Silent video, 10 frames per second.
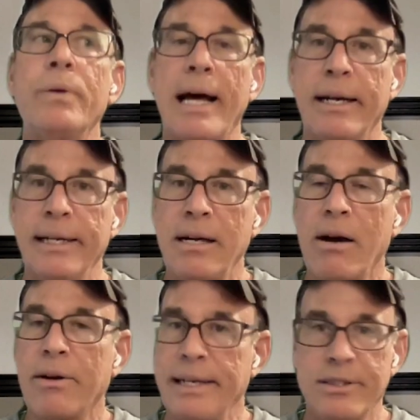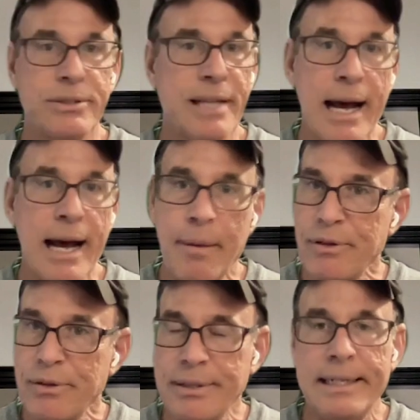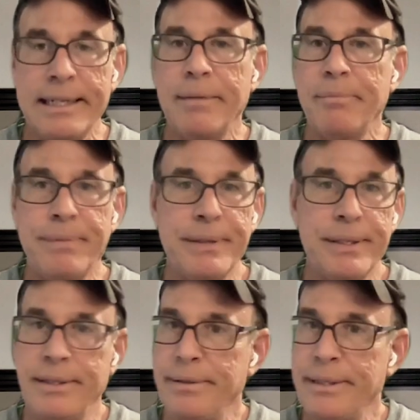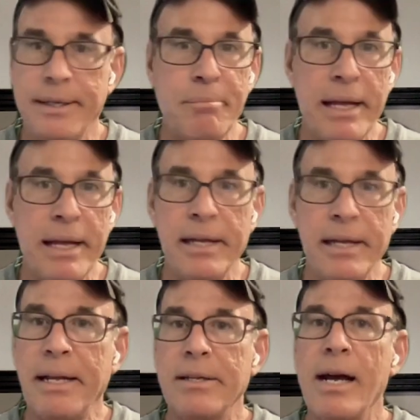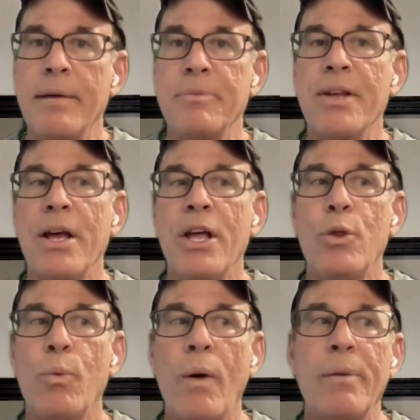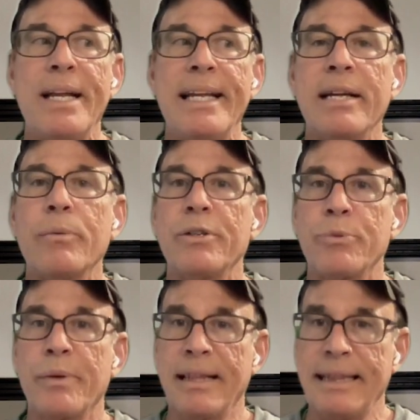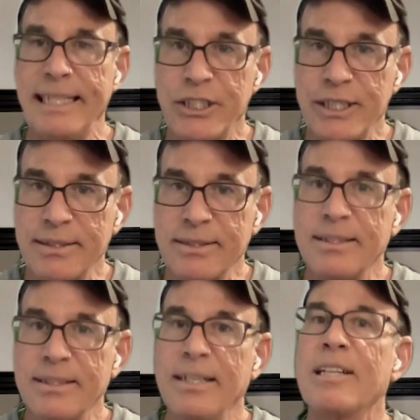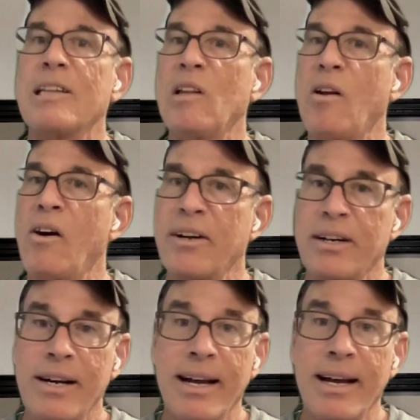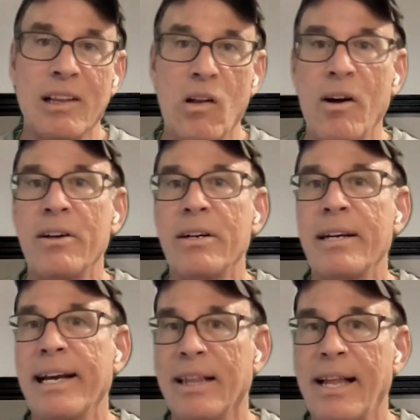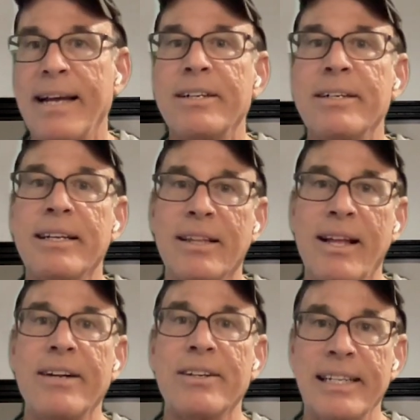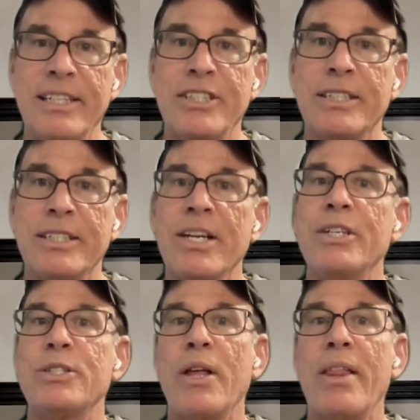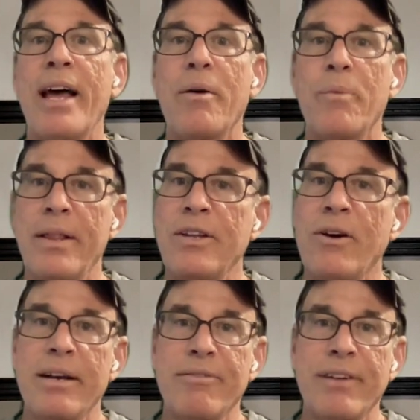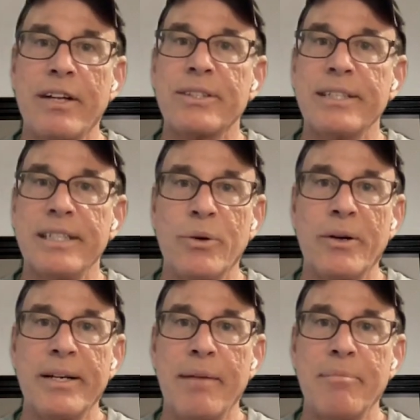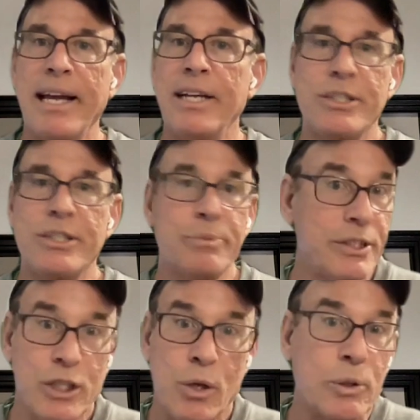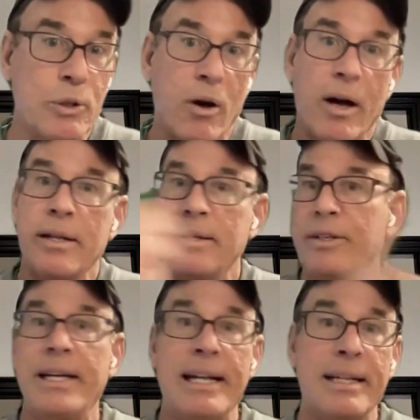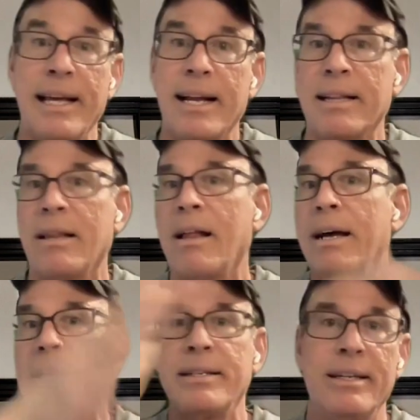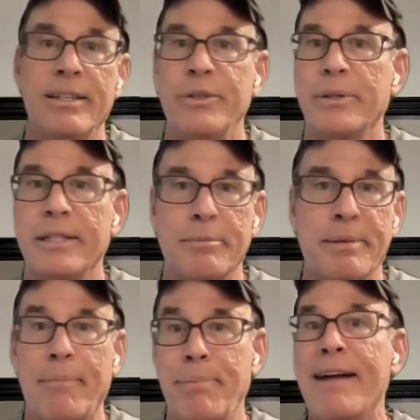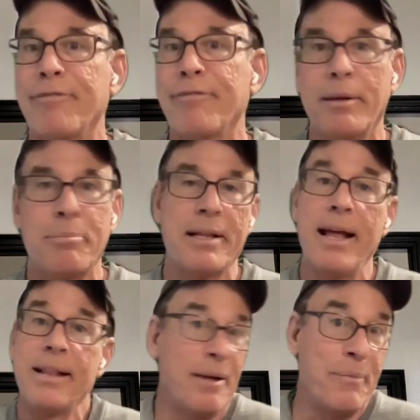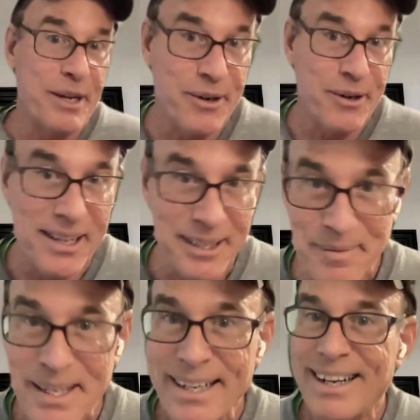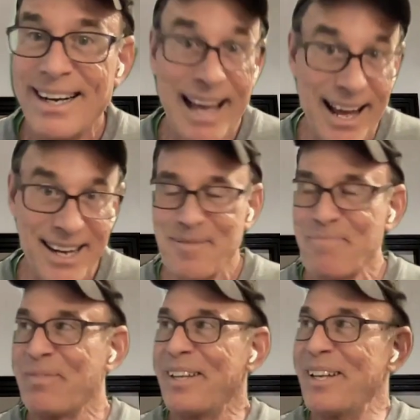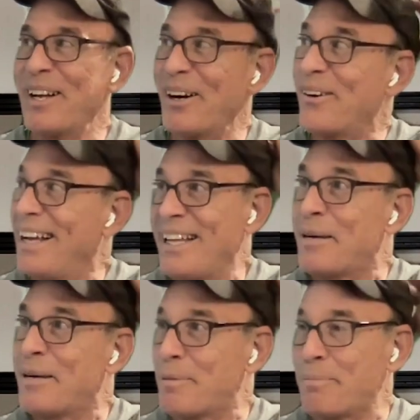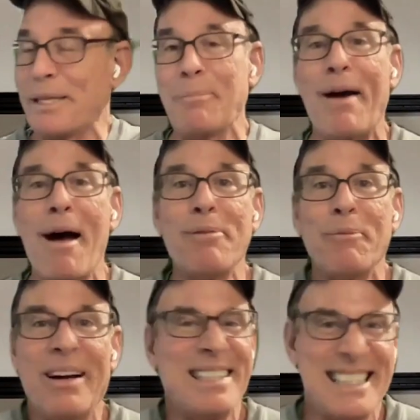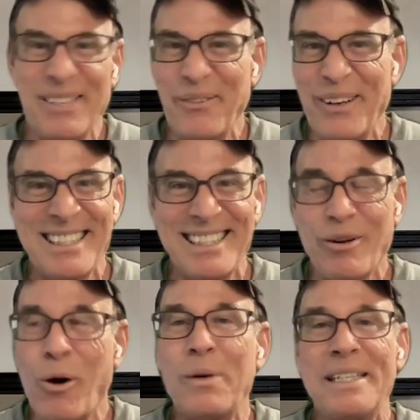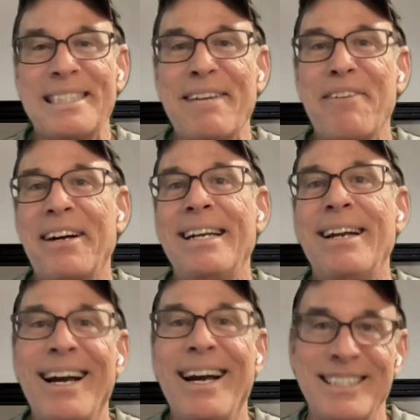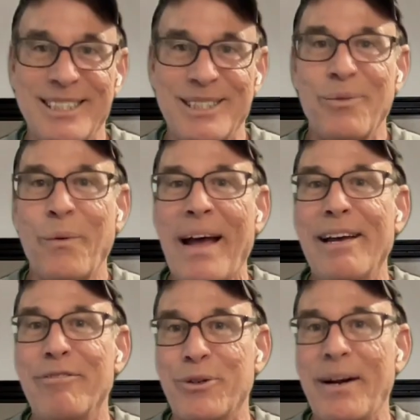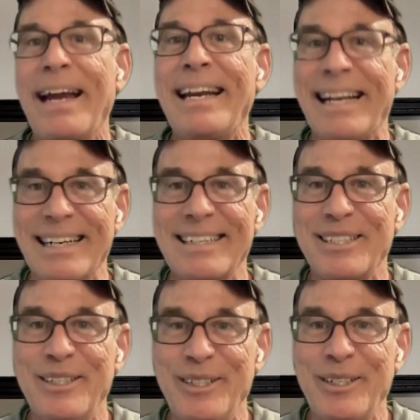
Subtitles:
without an e-collar? The answer is absolutely. Did it many, many times. The way we did it was with leashes, longer and longer and lighter leashes, so that when the dog eventually ignored temptation, we could just hold on and, you hit the end of the line and do a little back flip, and then we could call him again. But the problem was, is it wasn't always a very nice way of training,